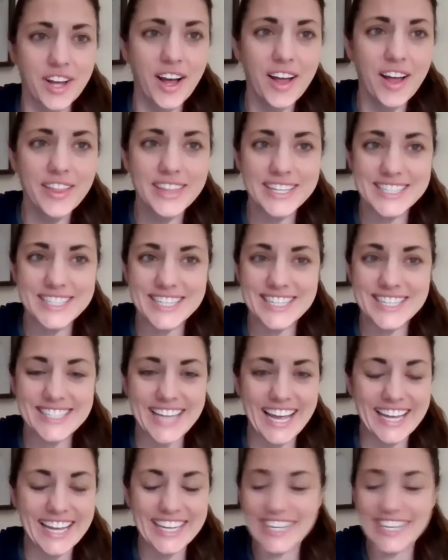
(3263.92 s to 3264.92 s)
All this is
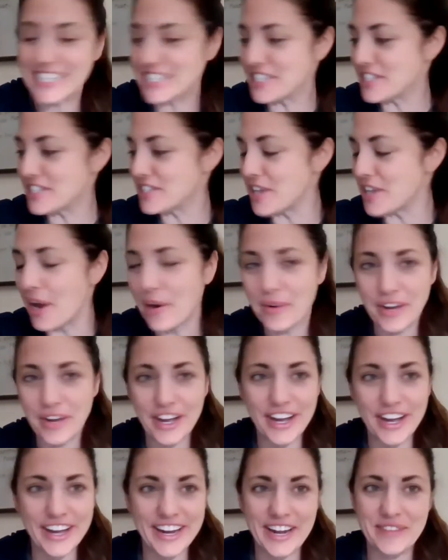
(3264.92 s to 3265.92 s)
like so good.
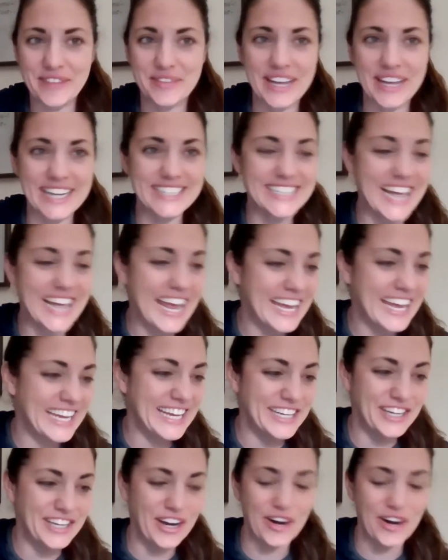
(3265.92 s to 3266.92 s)
I'm like
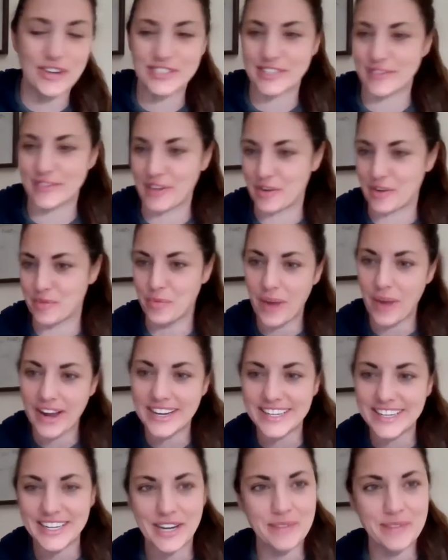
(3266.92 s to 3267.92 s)
taking notes. I'm like
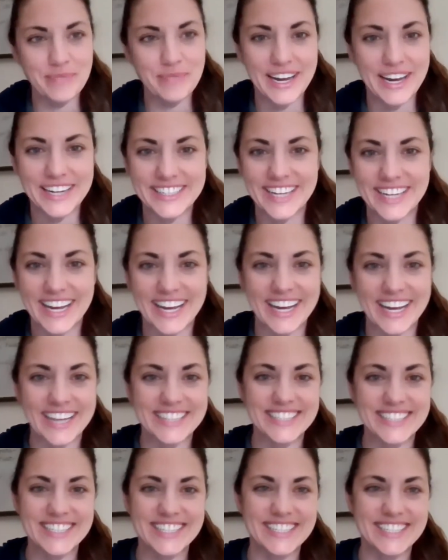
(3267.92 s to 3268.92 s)
writing down podcasts.